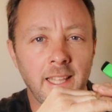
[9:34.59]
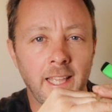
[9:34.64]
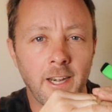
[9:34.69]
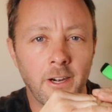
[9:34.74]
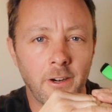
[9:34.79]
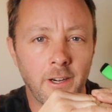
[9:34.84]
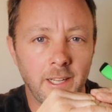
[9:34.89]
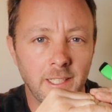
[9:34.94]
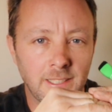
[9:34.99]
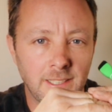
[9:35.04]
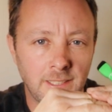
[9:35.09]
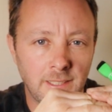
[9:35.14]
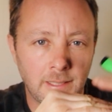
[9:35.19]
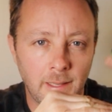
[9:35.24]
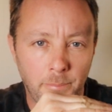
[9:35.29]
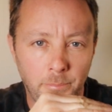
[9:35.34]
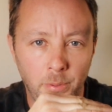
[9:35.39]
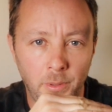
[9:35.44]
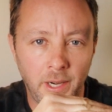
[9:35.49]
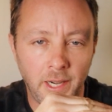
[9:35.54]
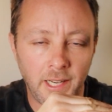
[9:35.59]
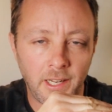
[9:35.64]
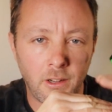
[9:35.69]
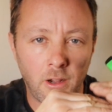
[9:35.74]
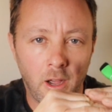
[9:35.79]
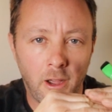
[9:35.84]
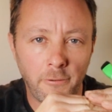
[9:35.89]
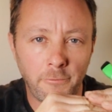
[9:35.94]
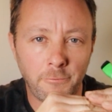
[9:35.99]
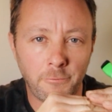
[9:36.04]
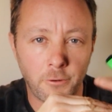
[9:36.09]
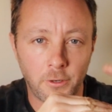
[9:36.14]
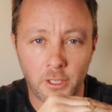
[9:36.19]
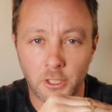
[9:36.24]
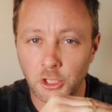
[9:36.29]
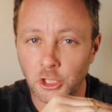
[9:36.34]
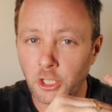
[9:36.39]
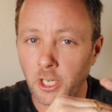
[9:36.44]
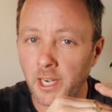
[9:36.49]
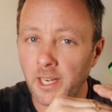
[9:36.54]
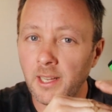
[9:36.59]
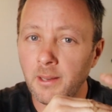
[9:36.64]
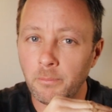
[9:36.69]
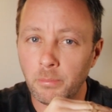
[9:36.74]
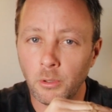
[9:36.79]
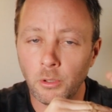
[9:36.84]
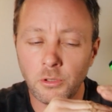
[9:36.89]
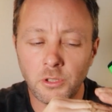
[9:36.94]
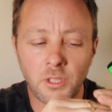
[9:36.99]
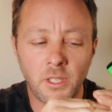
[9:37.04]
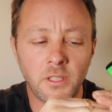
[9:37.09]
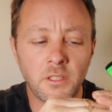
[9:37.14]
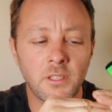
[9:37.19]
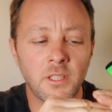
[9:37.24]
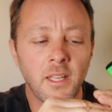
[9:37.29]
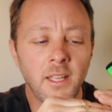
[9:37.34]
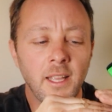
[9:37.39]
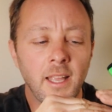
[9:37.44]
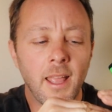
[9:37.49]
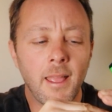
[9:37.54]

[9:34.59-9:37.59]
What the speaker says: layer is separating off for a shedding process,